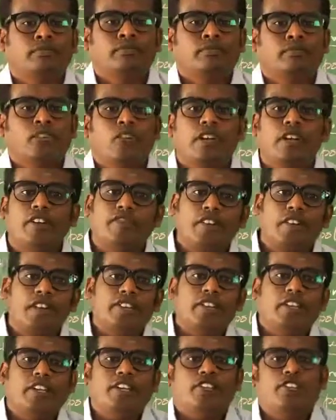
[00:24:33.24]
So
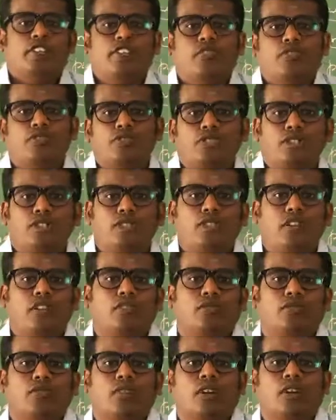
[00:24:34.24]
differentiation questions
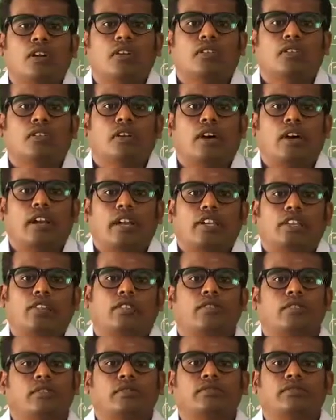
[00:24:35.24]
also arise.
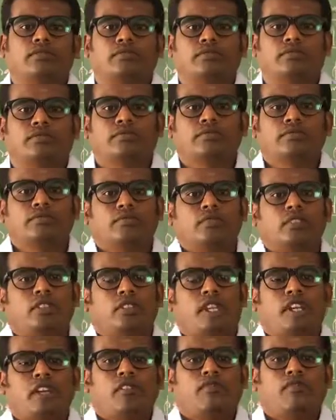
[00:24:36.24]

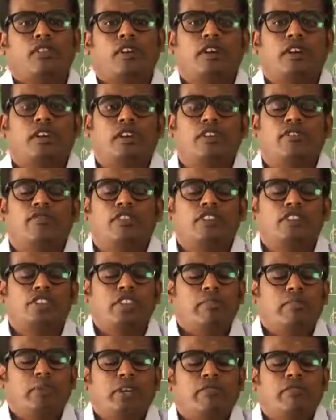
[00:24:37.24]
Self and the
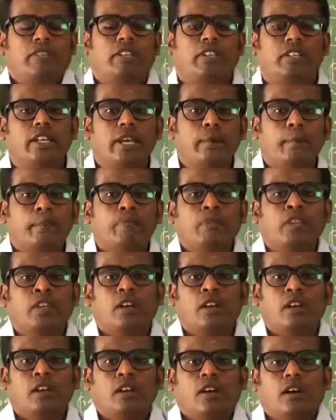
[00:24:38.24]
differentiation between the
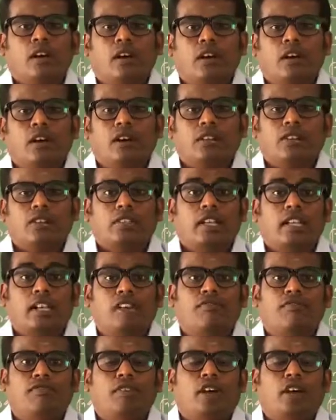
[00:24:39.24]

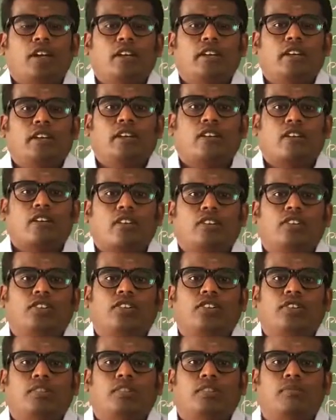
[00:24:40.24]
self and the
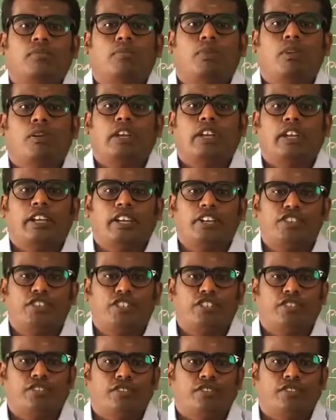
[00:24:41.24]
cross-pollination.